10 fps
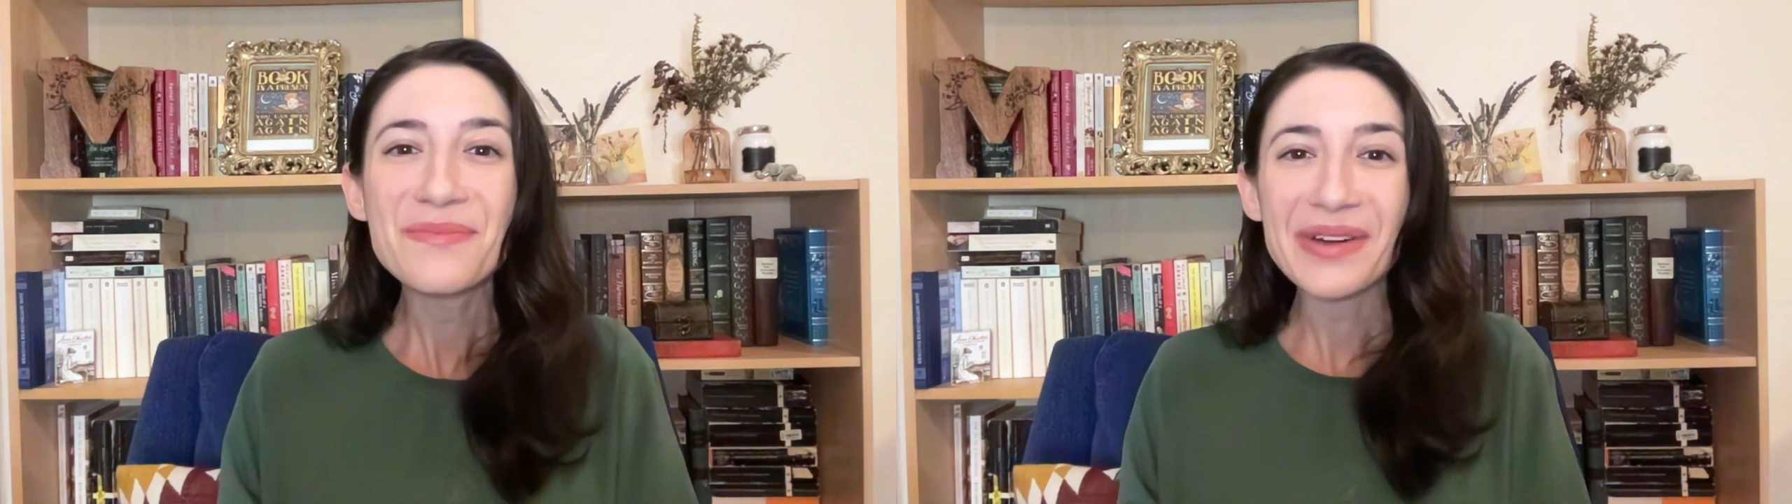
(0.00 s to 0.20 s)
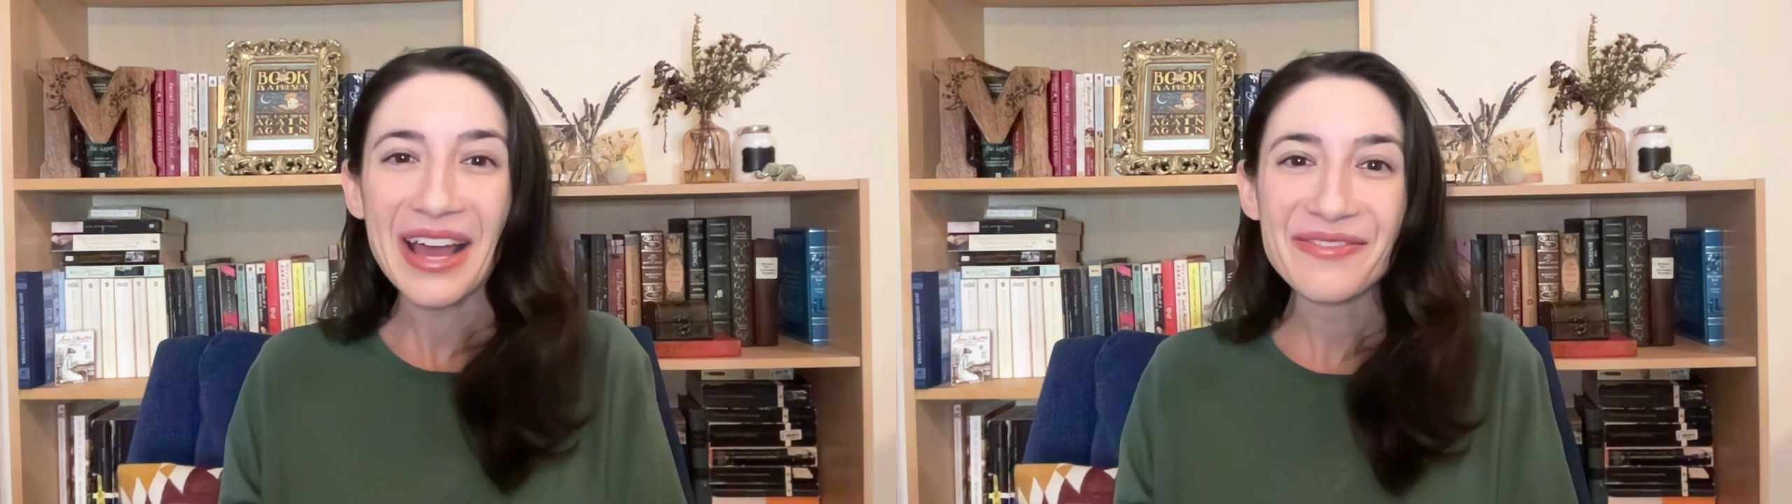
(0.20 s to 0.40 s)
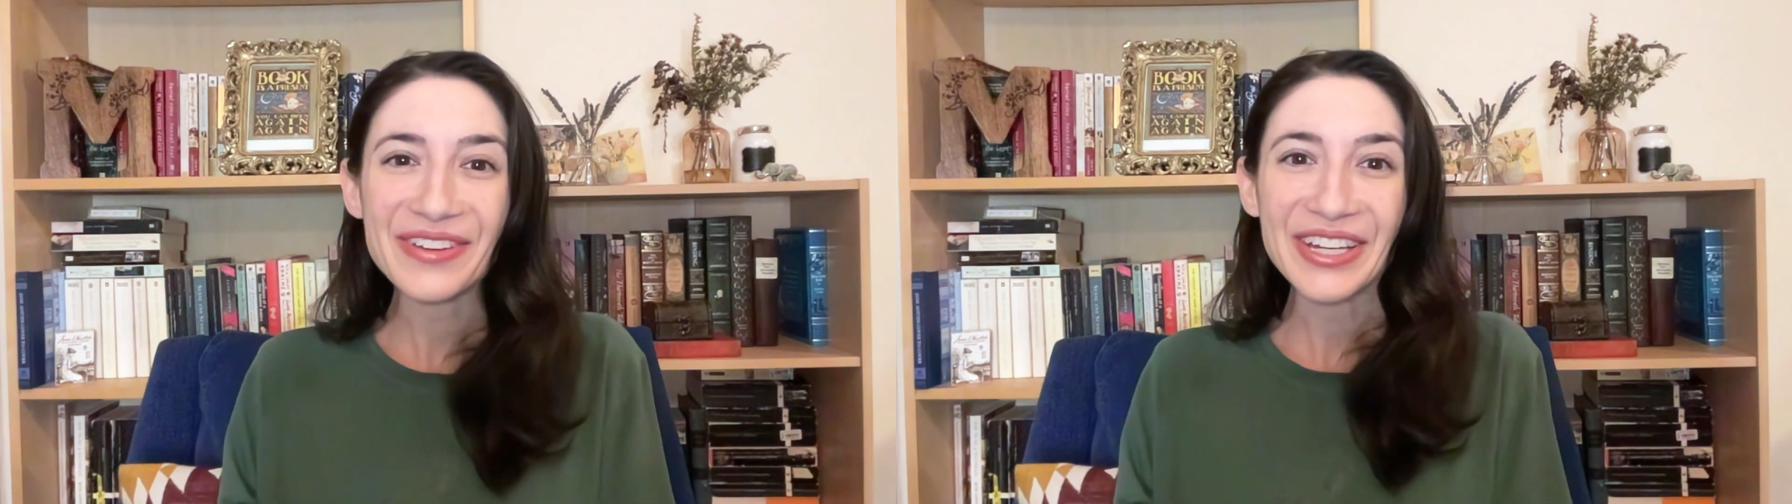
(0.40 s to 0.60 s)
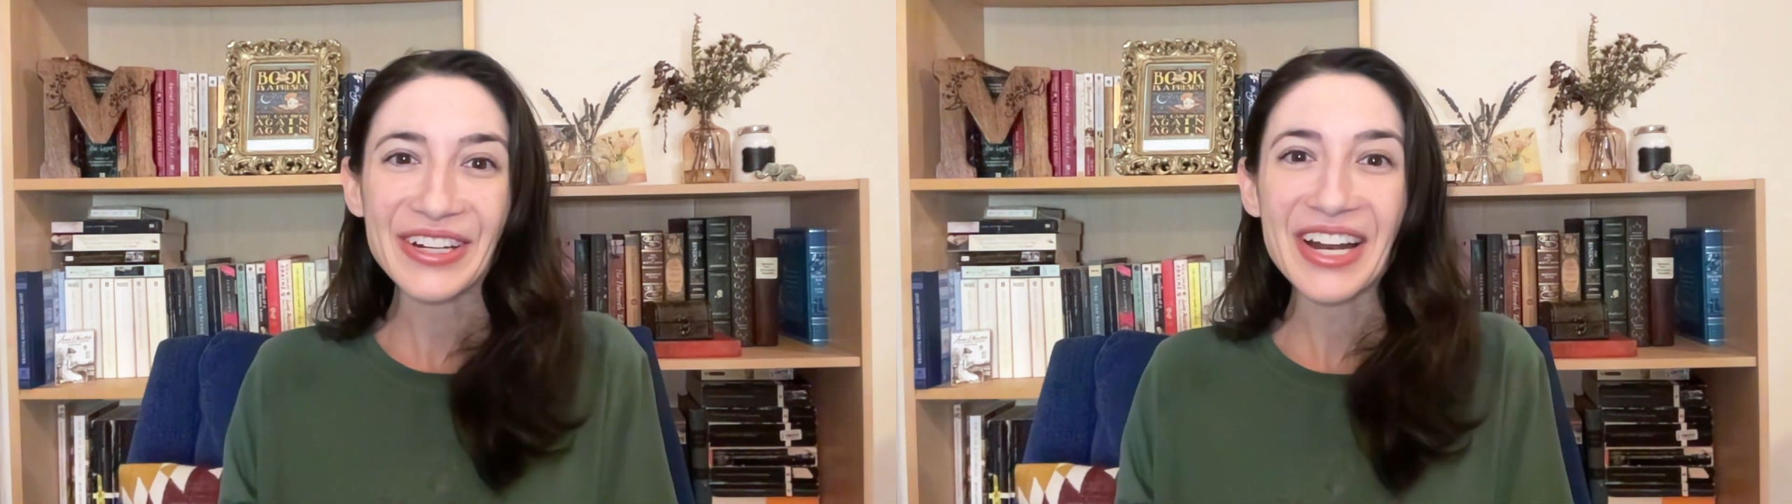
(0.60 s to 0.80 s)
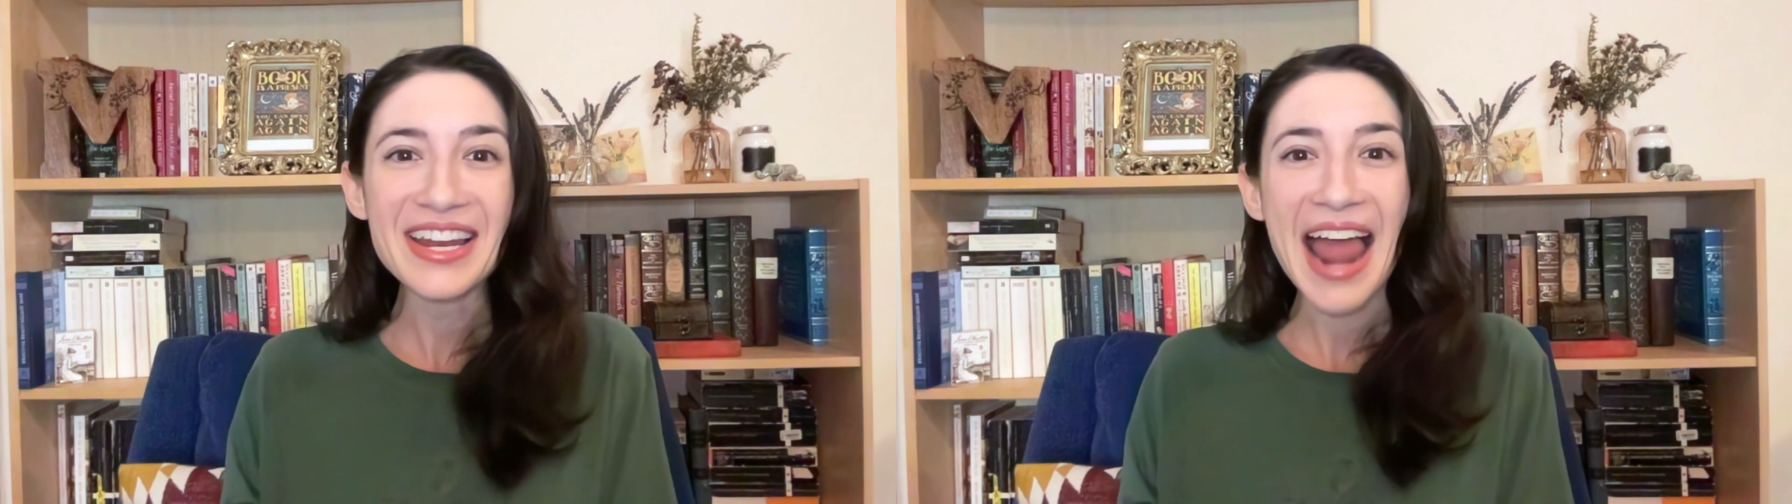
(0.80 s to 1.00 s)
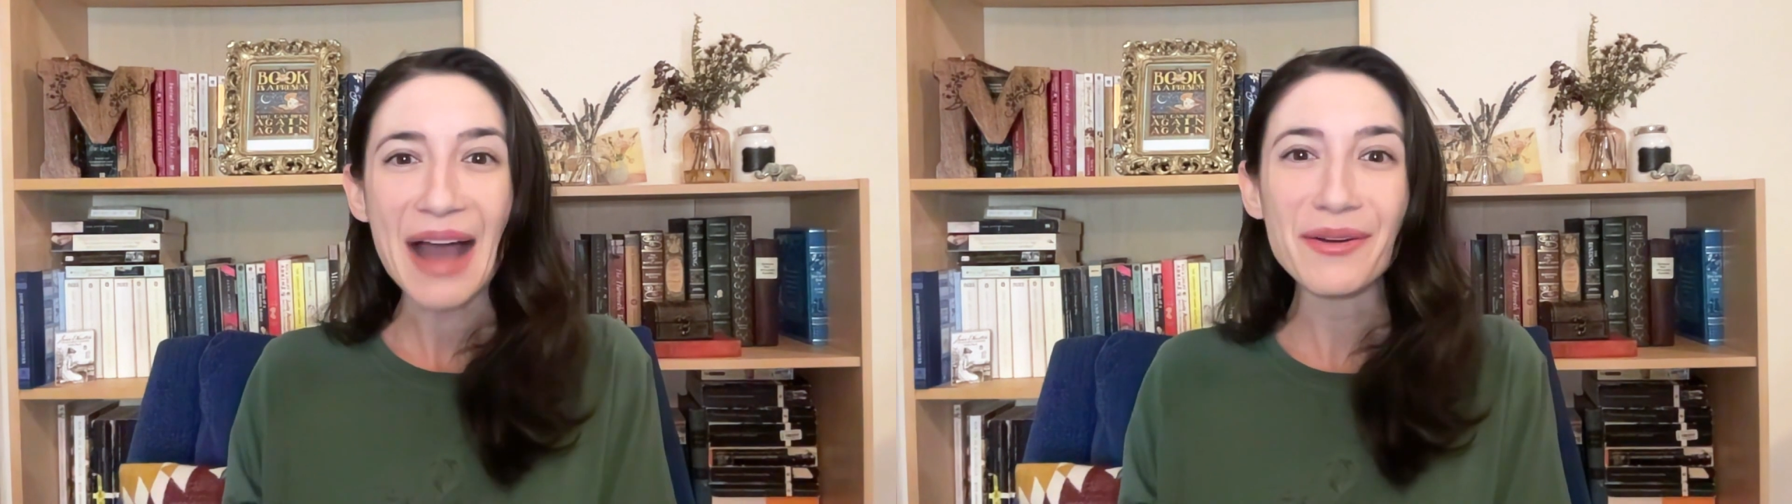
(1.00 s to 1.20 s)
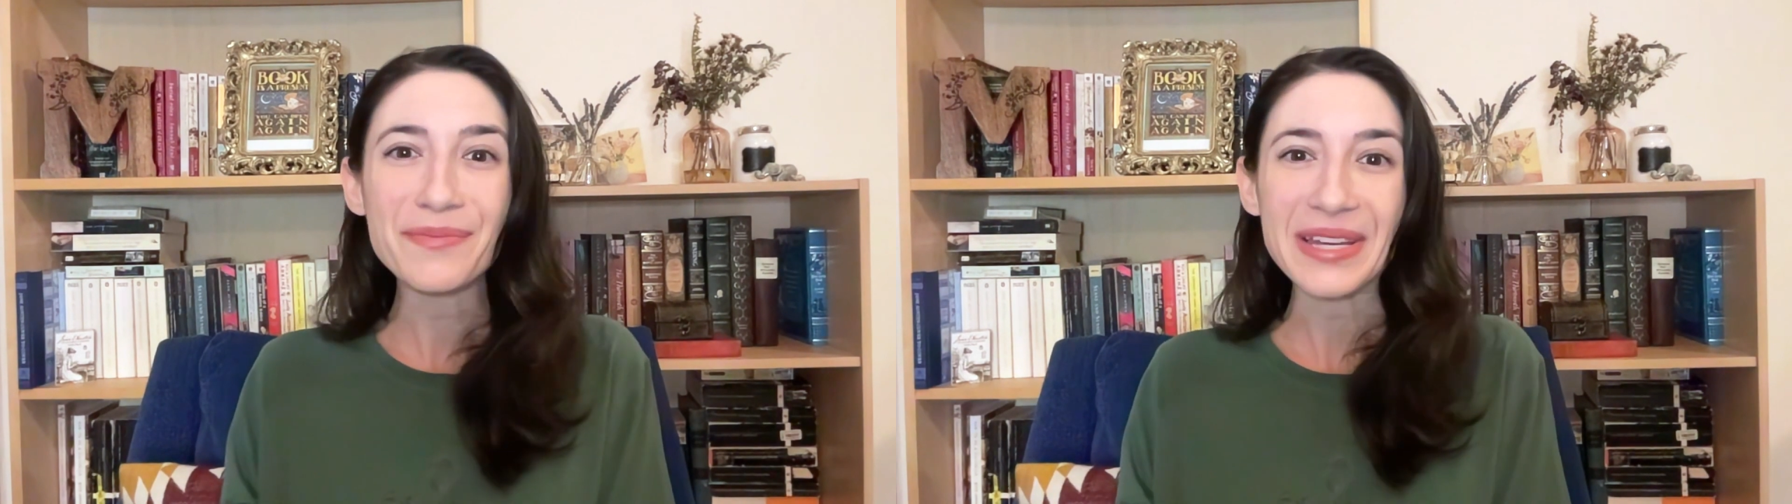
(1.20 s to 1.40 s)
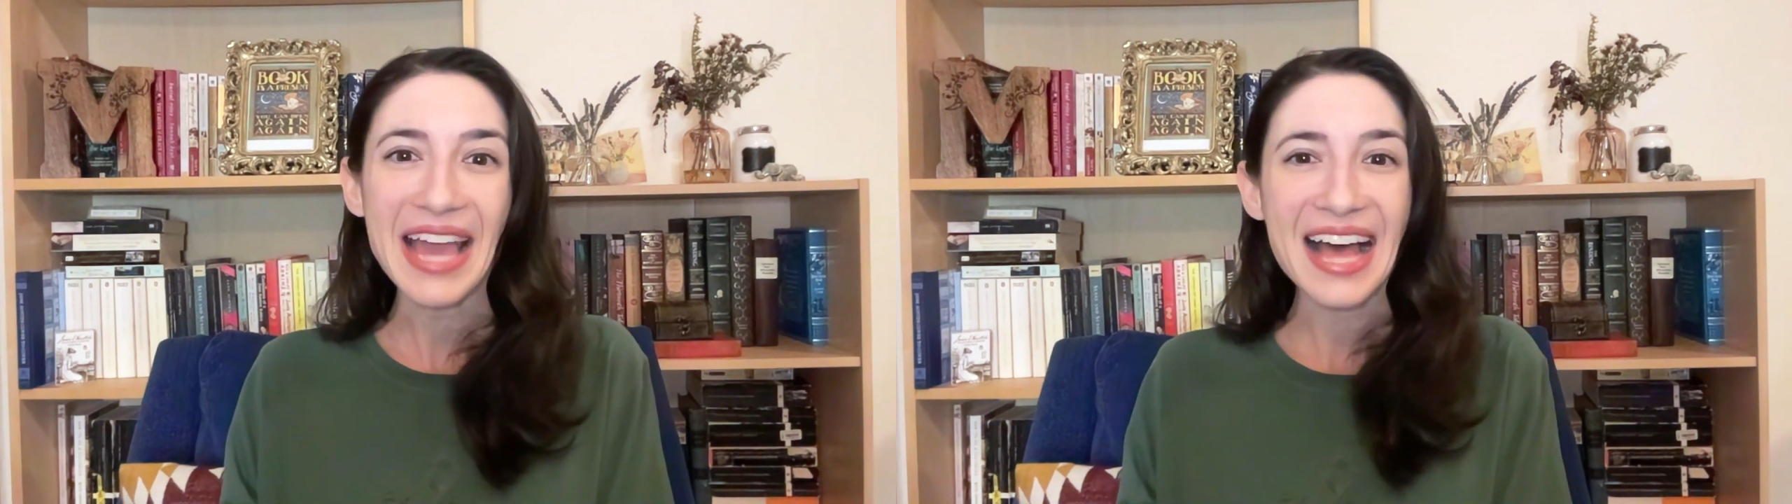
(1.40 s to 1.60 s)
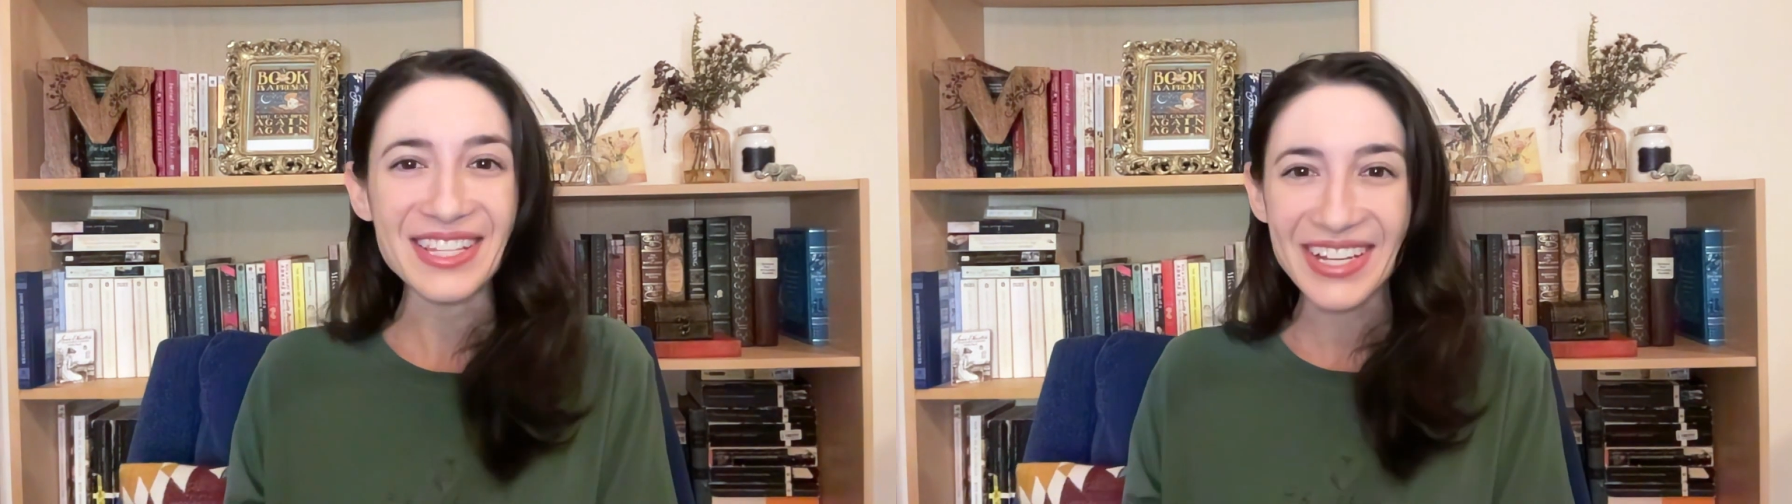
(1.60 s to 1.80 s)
but I figured now would be as